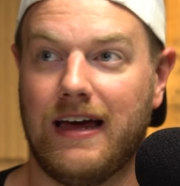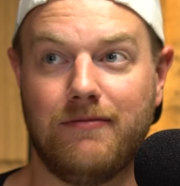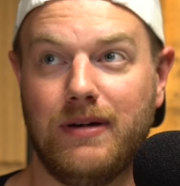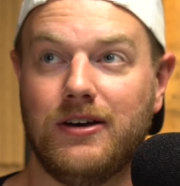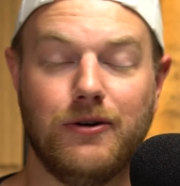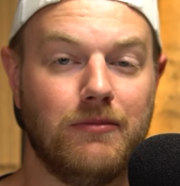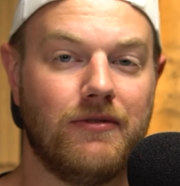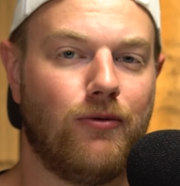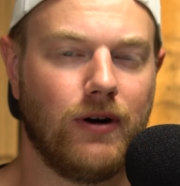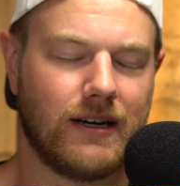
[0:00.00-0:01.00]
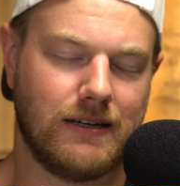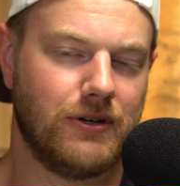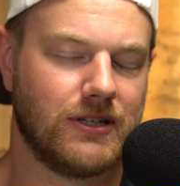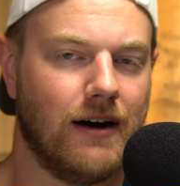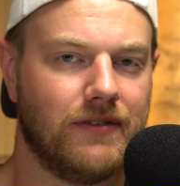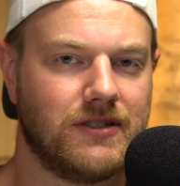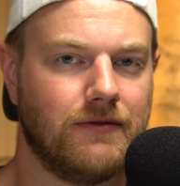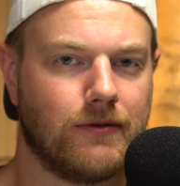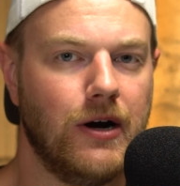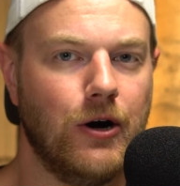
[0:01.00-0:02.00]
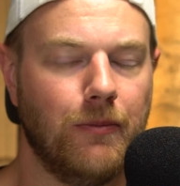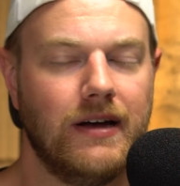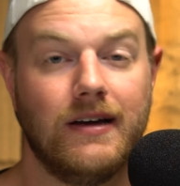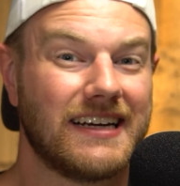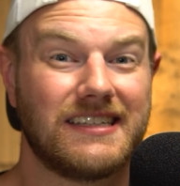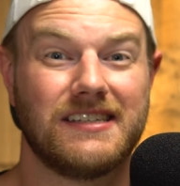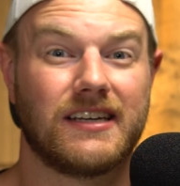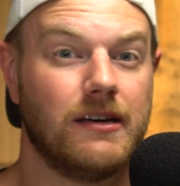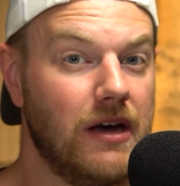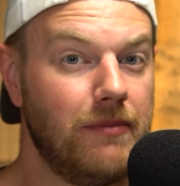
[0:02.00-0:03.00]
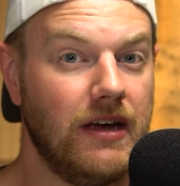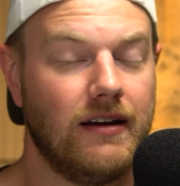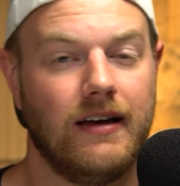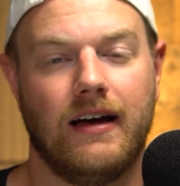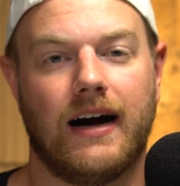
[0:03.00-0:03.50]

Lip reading: had been doing before because I was just officing from home. Next is the commitment.